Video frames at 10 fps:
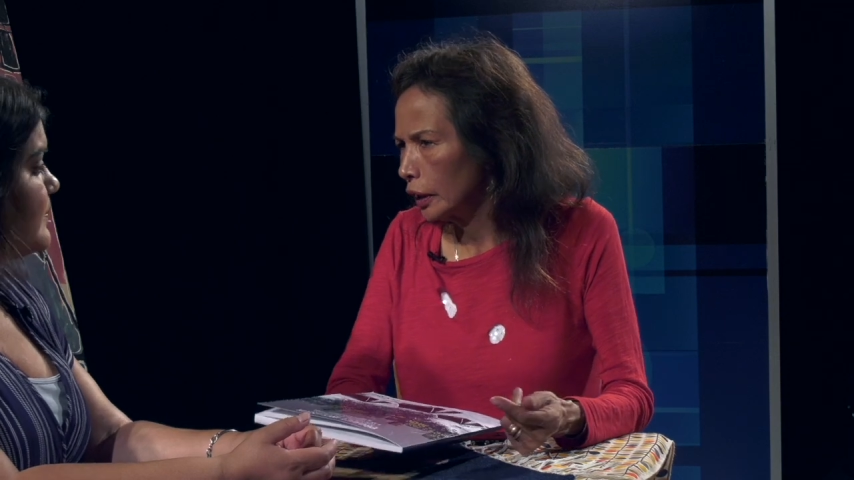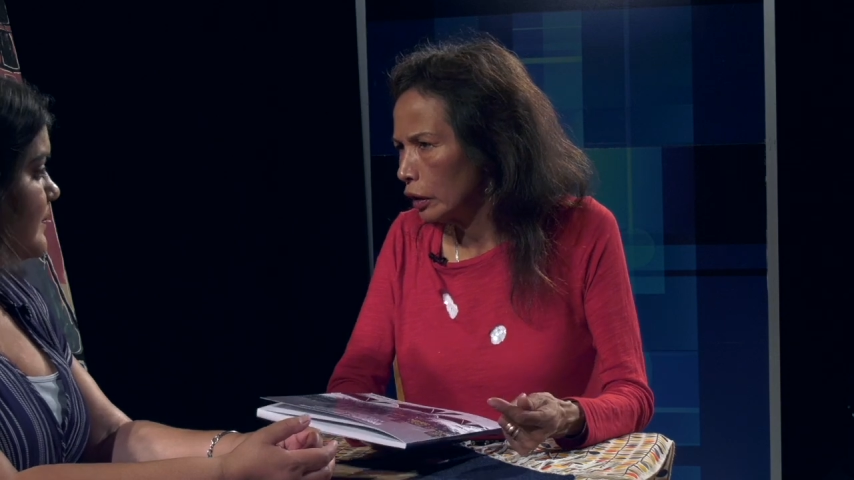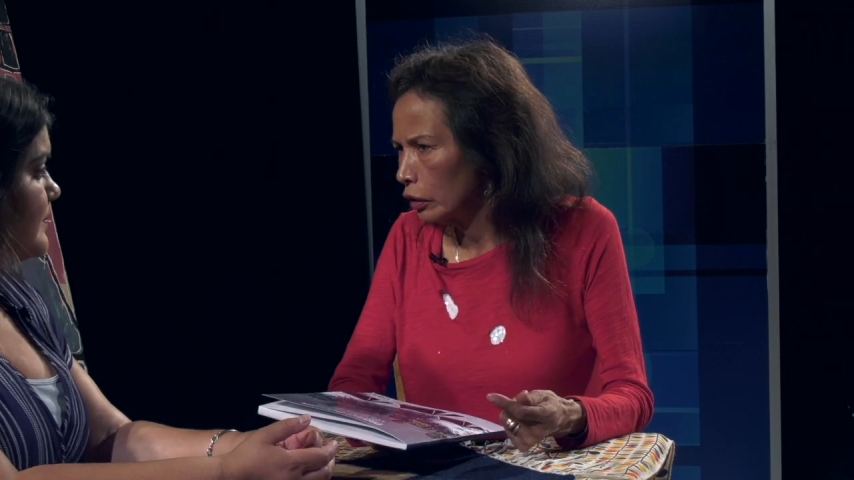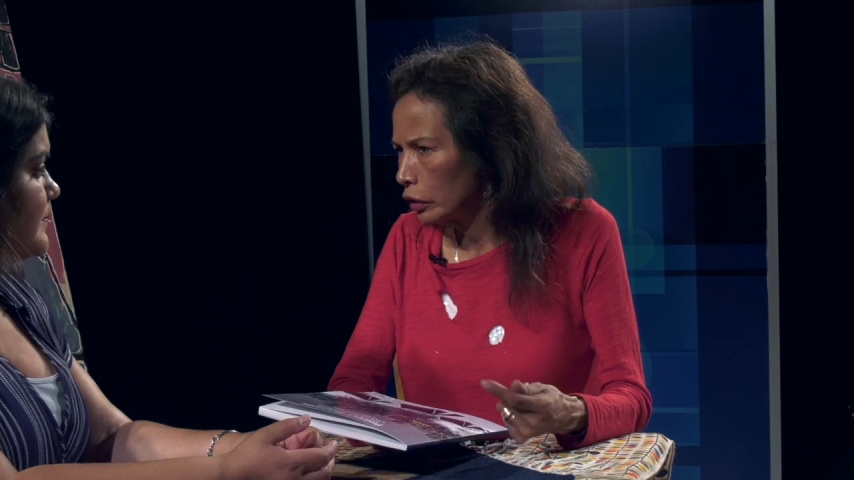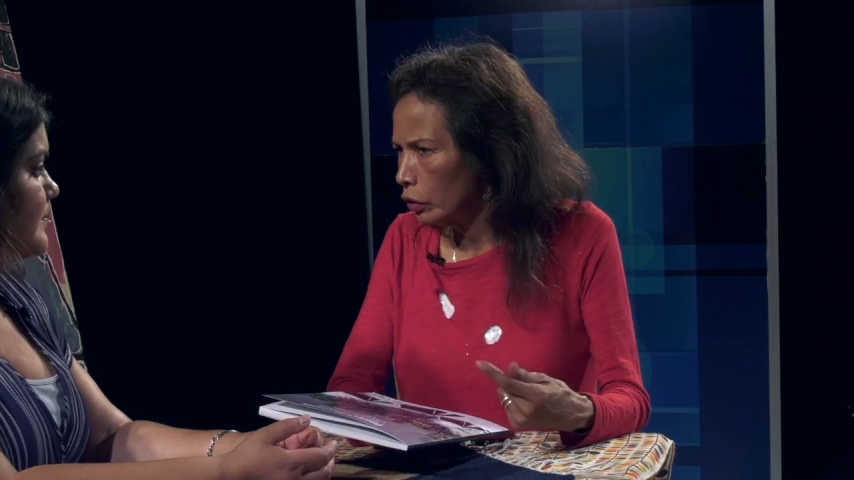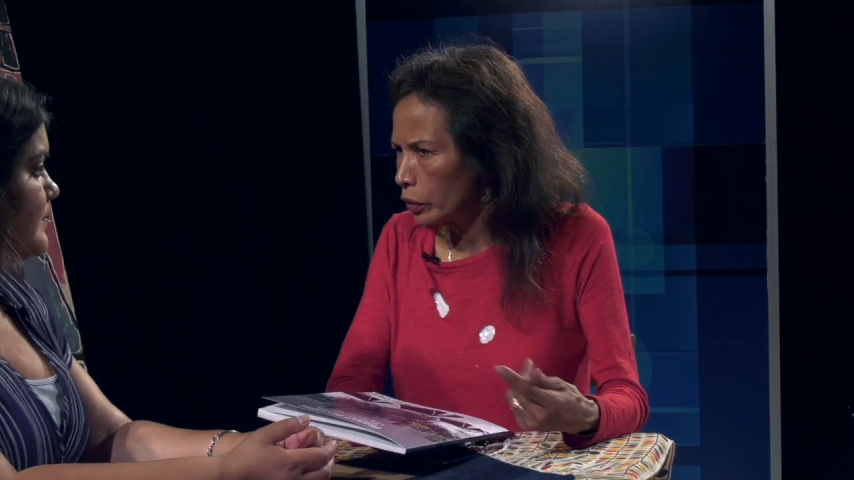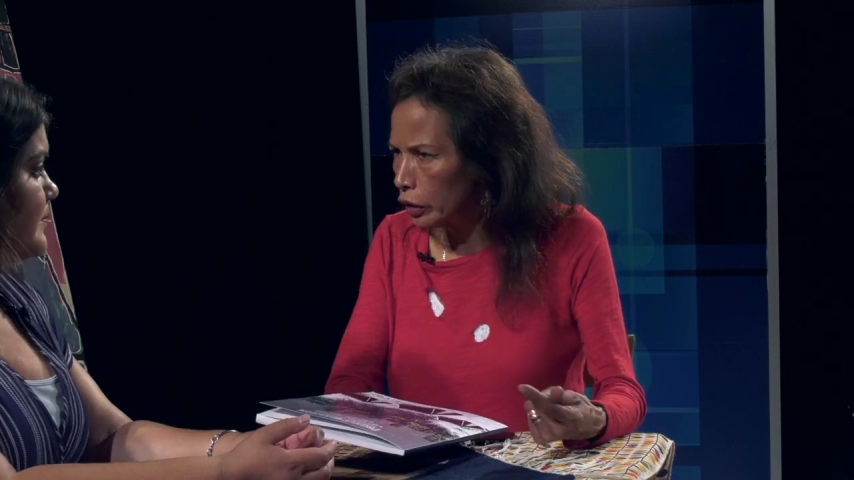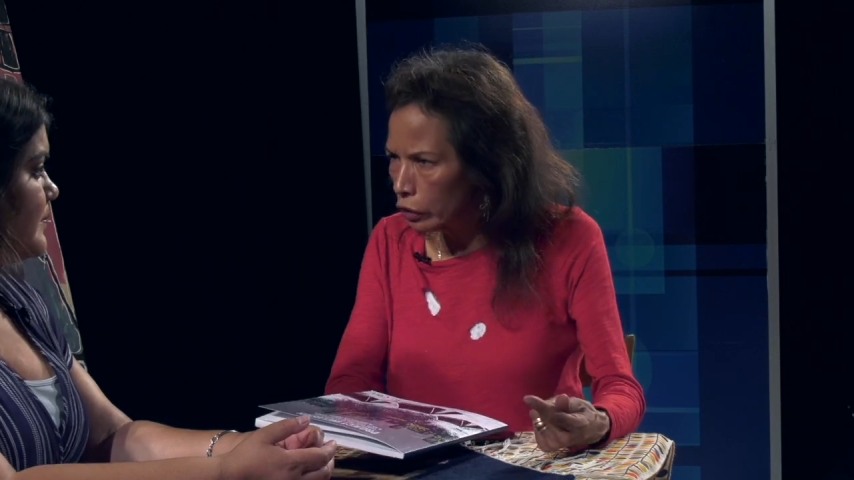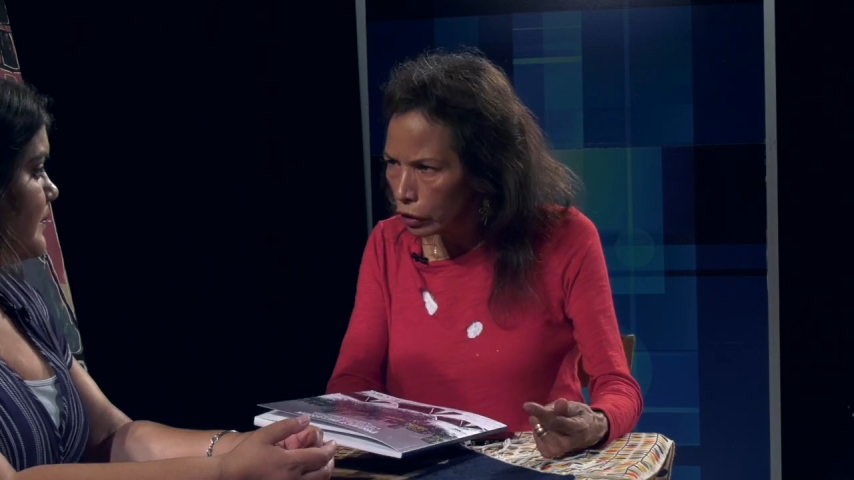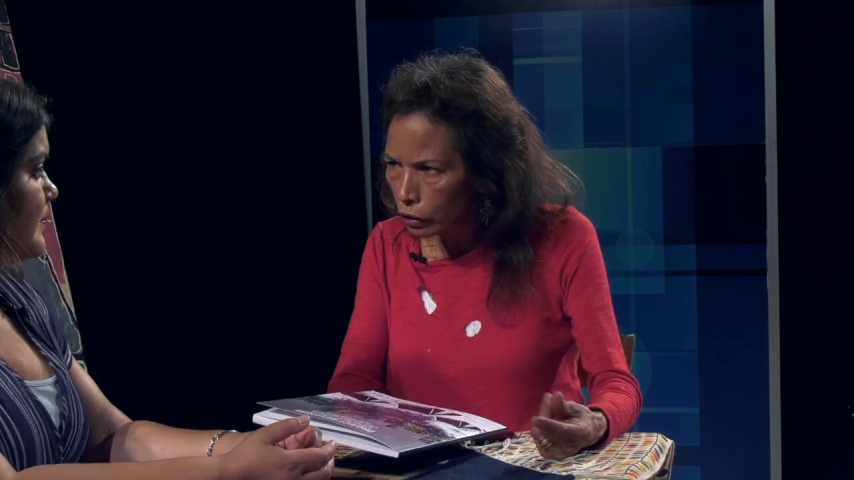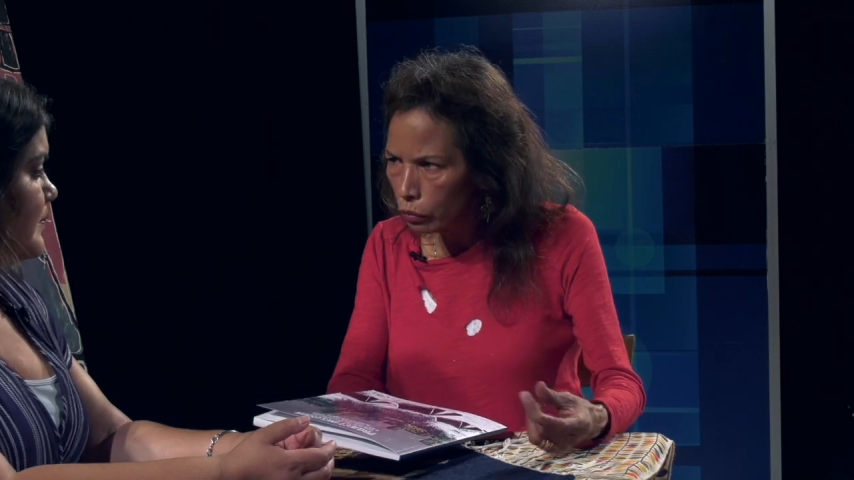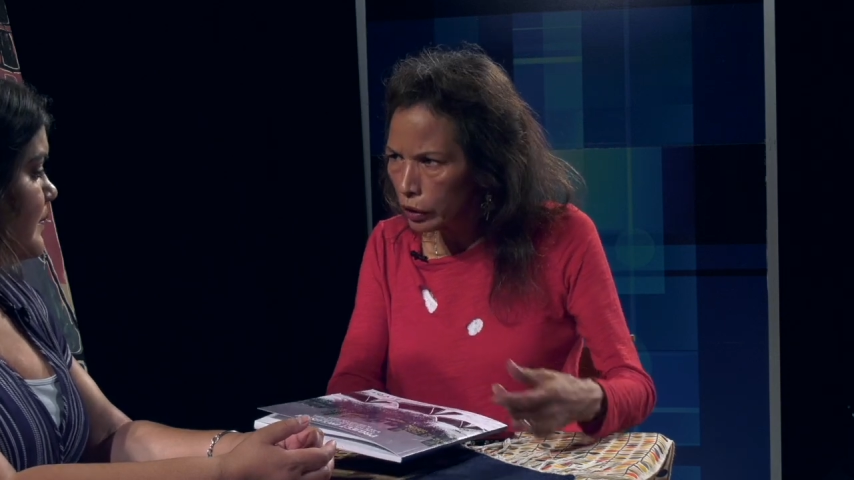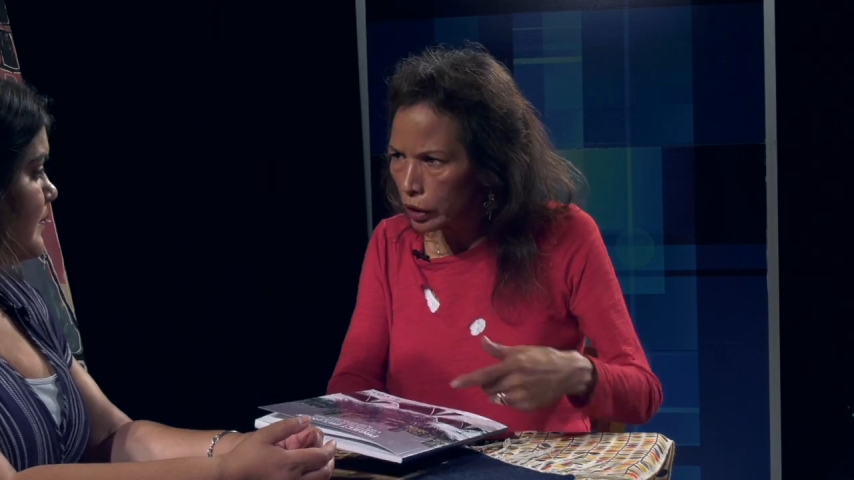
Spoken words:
that are going on